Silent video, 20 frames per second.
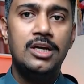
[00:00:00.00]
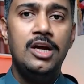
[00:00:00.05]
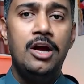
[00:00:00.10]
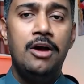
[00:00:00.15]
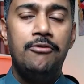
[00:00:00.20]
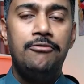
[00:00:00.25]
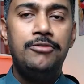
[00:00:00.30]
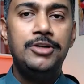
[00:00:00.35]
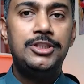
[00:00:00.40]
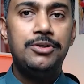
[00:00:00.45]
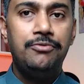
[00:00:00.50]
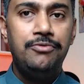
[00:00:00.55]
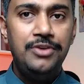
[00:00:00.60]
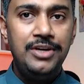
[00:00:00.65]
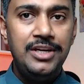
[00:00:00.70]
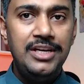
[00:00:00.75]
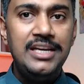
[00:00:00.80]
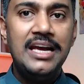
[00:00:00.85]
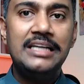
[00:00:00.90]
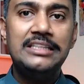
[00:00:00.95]
which
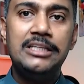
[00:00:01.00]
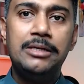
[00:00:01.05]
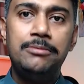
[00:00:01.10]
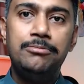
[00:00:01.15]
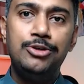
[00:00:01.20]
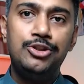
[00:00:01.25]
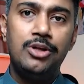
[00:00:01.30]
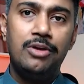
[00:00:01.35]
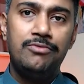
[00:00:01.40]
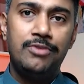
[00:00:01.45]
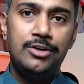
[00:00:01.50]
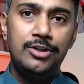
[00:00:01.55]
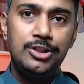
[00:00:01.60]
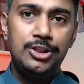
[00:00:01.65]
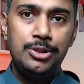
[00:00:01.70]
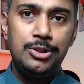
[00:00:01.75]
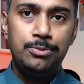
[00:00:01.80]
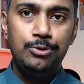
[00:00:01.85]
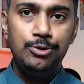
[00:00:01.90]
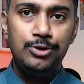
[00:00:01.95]
we as a mutual fund
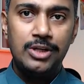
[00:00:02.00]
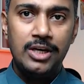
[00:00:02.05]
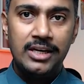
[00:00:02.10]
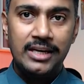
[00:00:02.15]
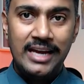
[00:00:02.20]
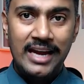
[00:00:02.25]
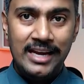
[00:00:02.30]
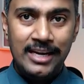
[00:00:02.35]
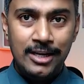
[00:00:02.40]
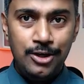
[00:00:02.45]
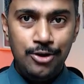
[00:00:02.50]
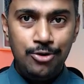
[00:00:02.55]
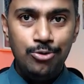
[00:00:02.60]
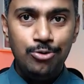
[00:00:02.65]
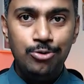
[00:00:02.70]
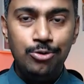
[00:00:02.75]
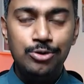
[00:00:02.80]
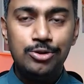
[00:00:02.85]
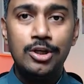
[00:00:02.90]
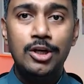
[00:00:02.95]
distributor can
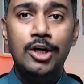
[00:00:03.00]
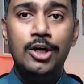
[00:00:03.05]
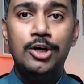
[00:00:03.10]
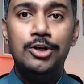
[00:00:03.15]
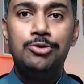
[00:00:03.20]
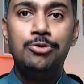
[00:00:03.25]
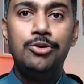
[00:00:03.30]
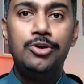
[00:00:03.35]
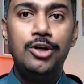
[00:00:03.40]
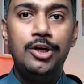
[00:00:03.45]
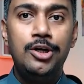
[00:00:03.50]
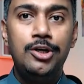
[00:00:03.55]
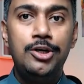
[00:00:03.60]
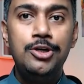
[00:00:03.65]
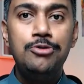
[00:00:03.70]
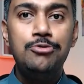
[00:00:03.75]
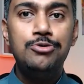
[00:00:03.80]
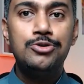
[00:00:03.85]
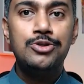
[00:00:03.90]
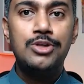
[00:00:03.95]
use to
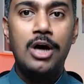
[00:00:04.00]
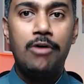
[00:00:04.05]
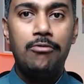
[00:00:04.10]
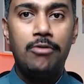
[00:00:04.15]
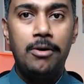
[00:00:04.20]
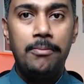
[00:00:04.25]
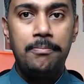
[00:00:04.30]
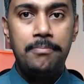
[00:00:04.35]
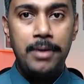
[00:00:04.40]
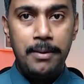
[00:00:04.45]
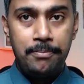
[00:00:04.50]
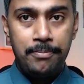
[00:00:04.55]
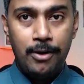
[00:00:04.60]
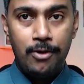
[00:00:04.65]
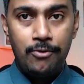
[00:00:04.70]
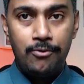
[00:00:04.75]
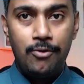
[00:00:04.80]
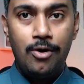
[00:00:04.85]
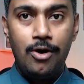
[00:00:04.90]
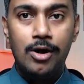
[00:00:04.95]
reduce our
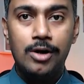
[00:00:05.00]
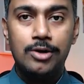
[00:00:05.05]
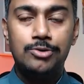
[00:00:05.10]
paperwork,